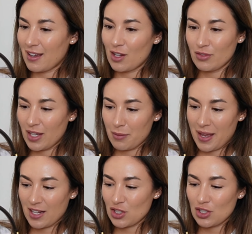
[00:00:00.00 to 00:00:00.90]

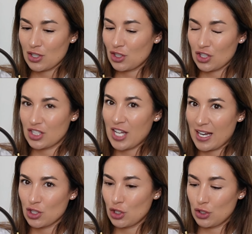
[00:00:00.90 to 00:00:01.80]
LVMH just
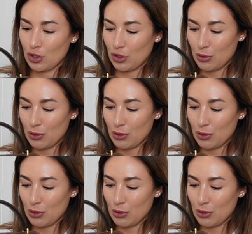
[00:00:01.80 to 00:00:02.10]
tend to do.